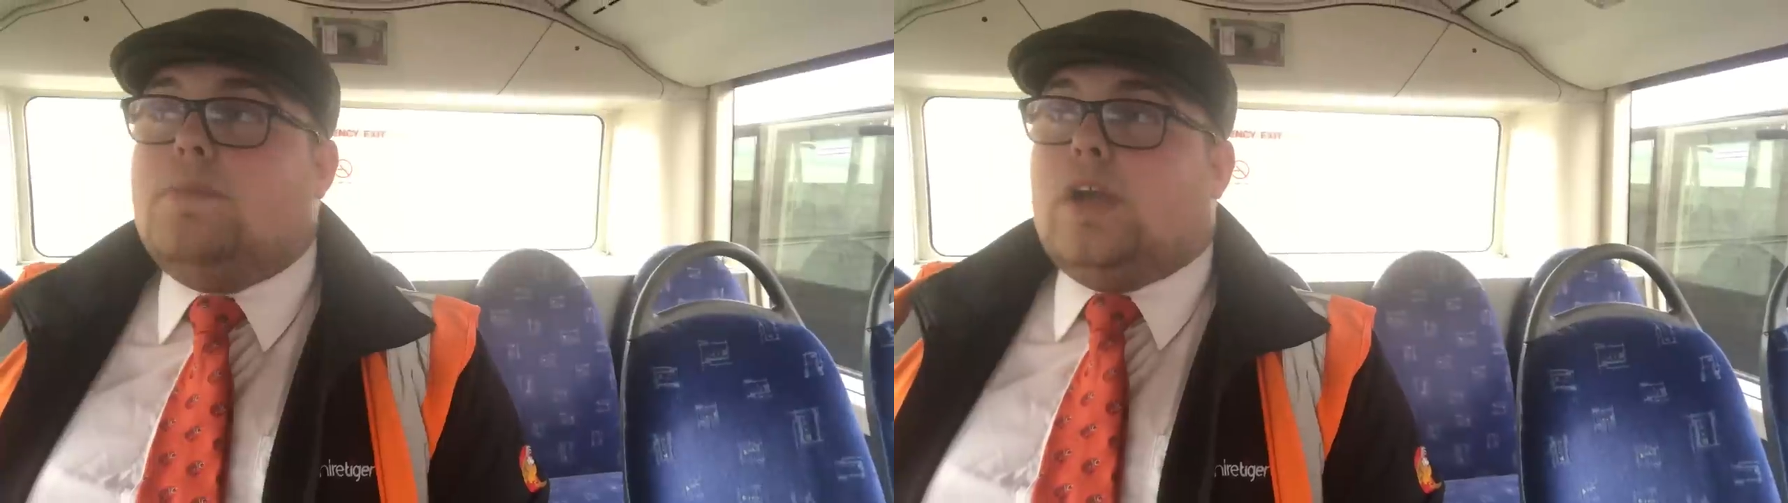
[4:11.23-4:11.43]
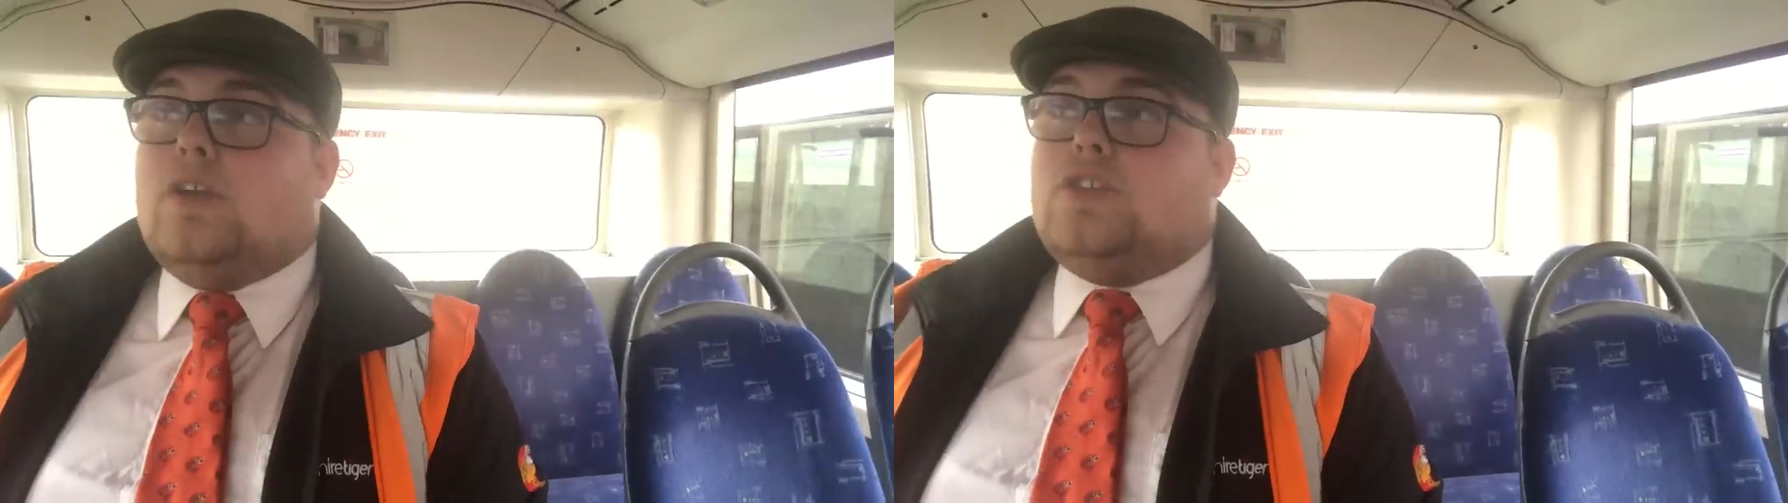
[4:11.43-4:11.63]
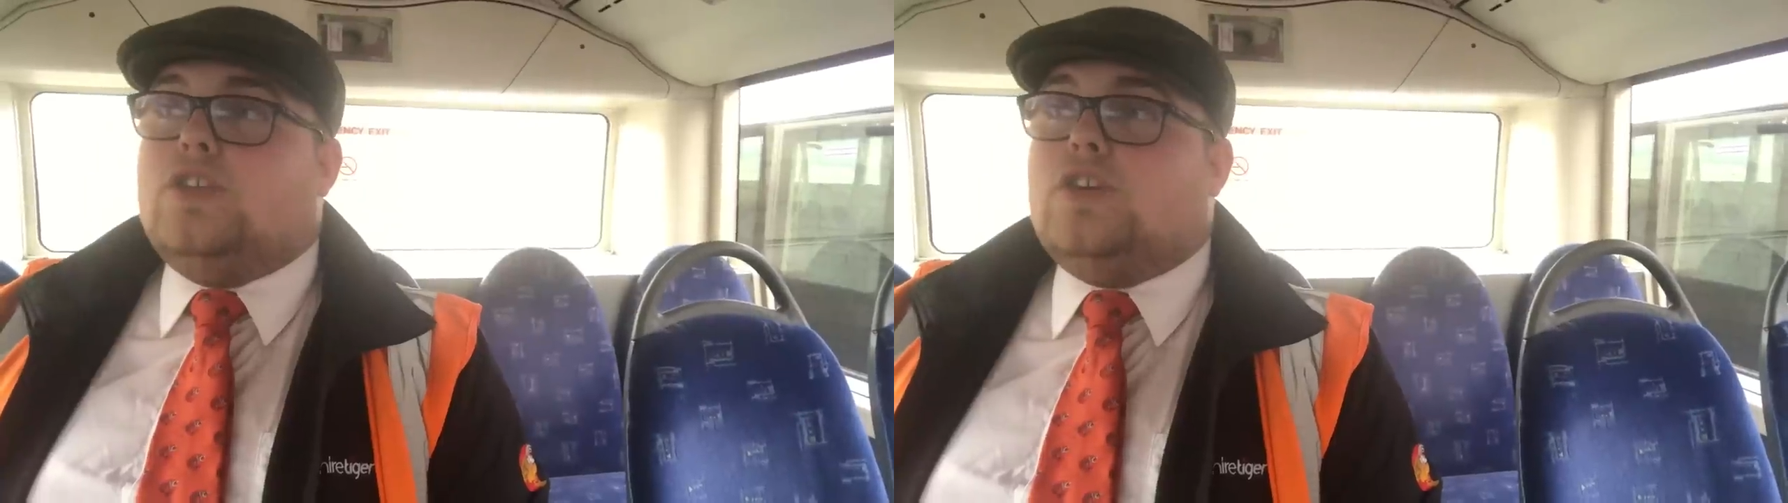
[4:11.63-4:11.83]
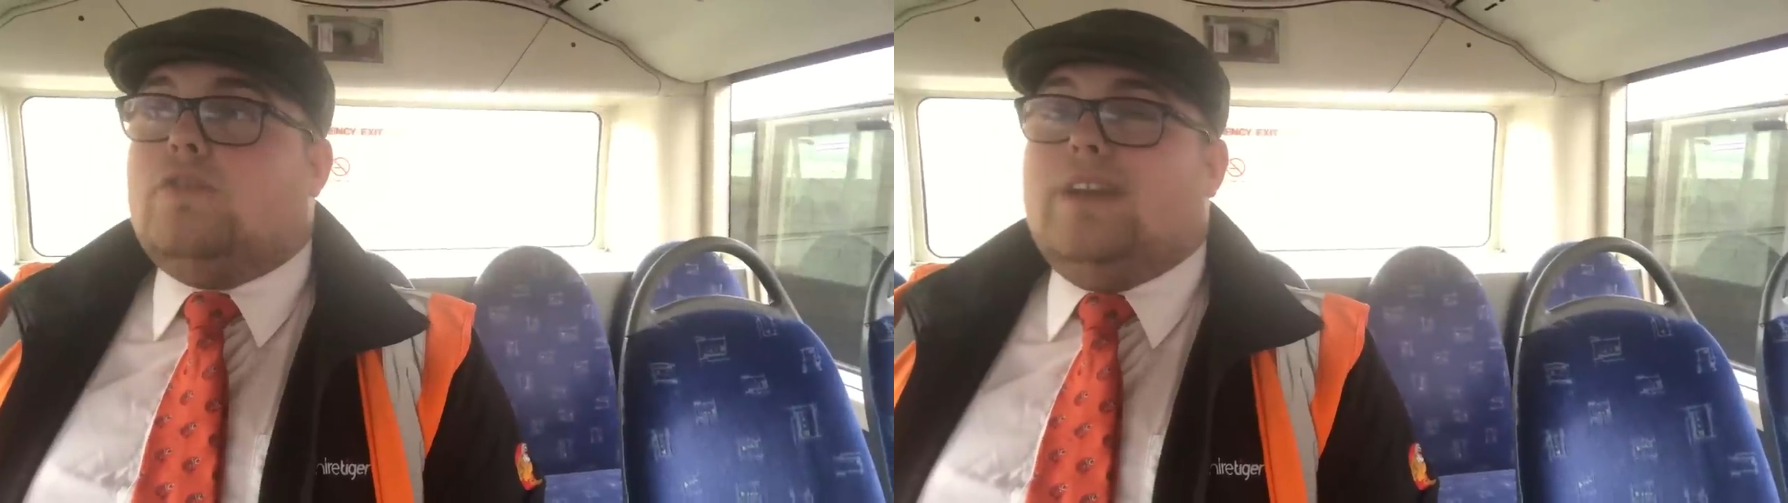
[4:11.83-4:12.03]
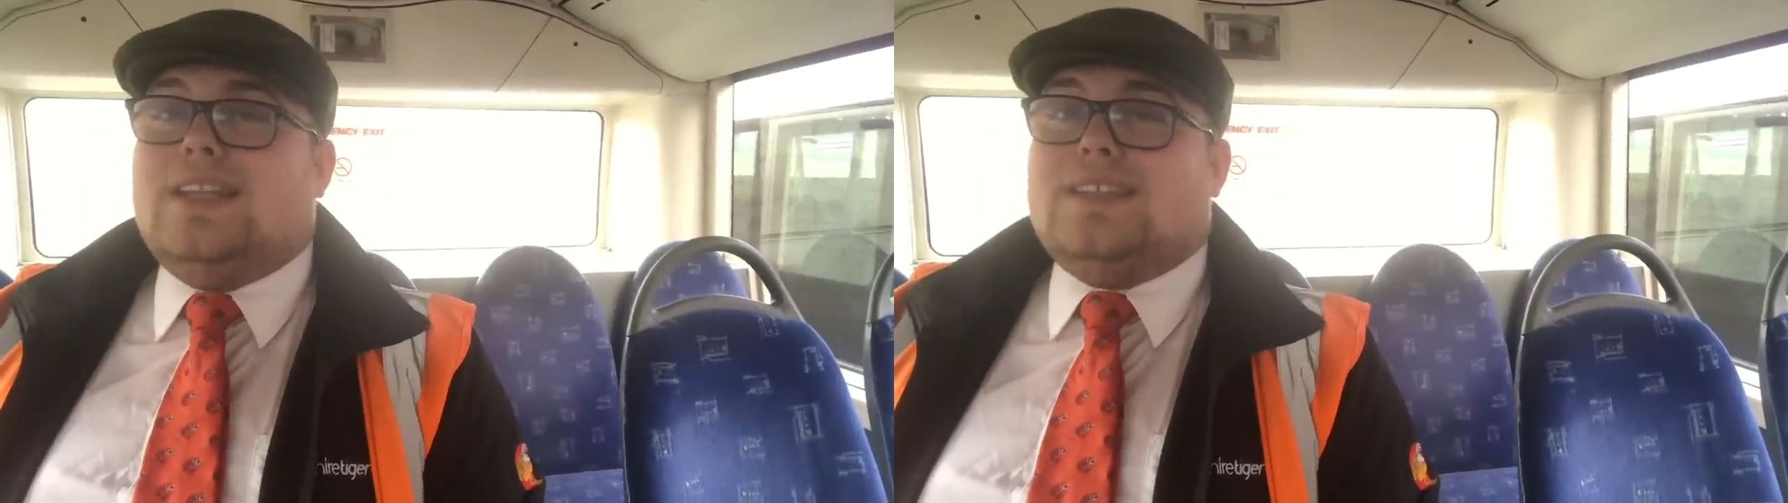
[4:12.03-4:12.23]
because they
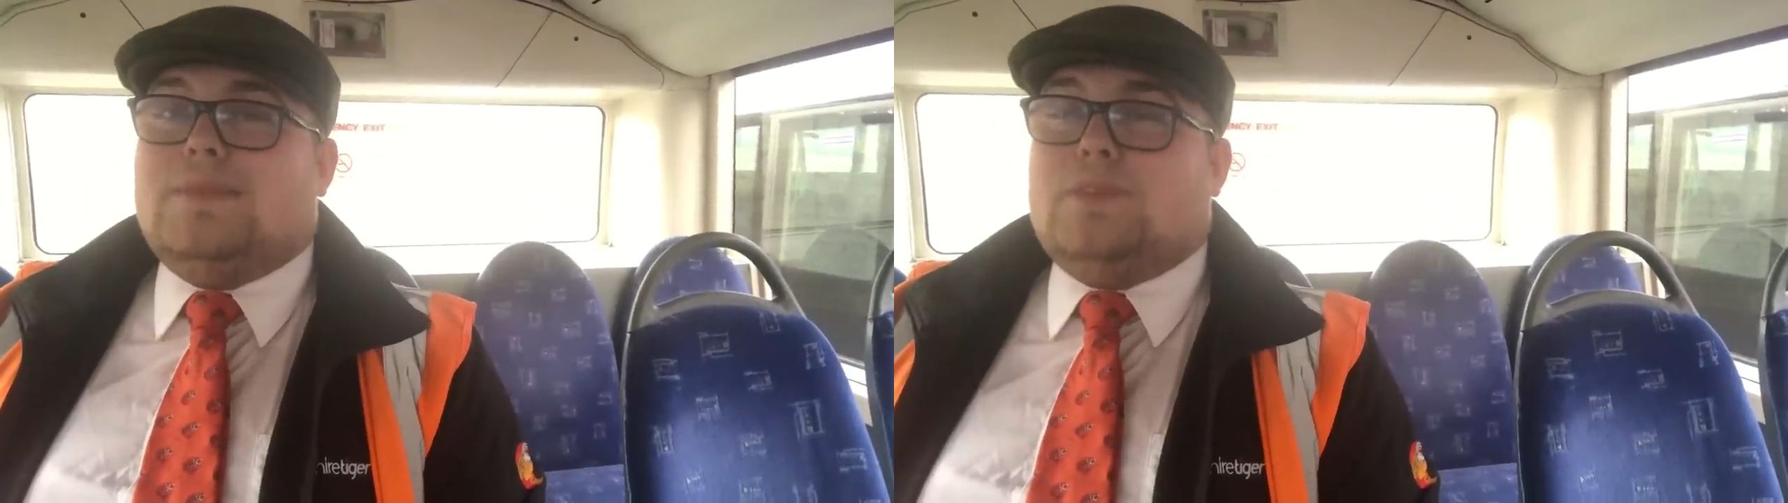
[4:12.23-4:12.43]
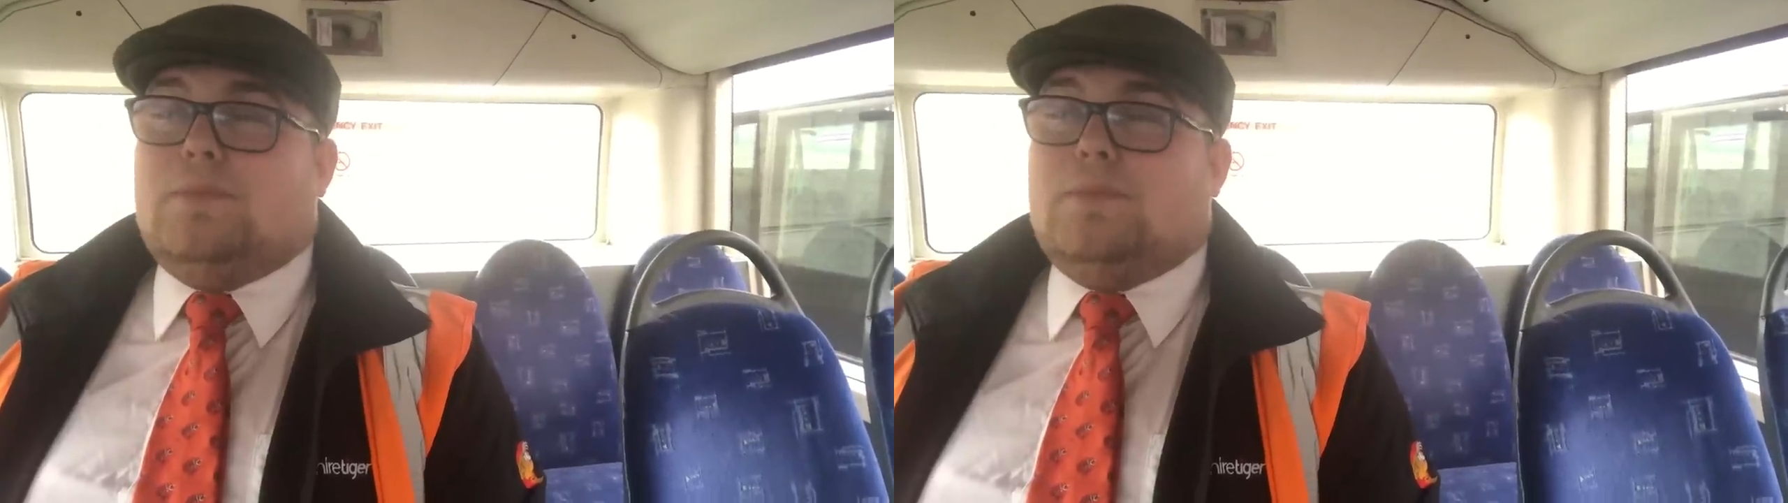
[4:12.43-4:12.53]
don't really seem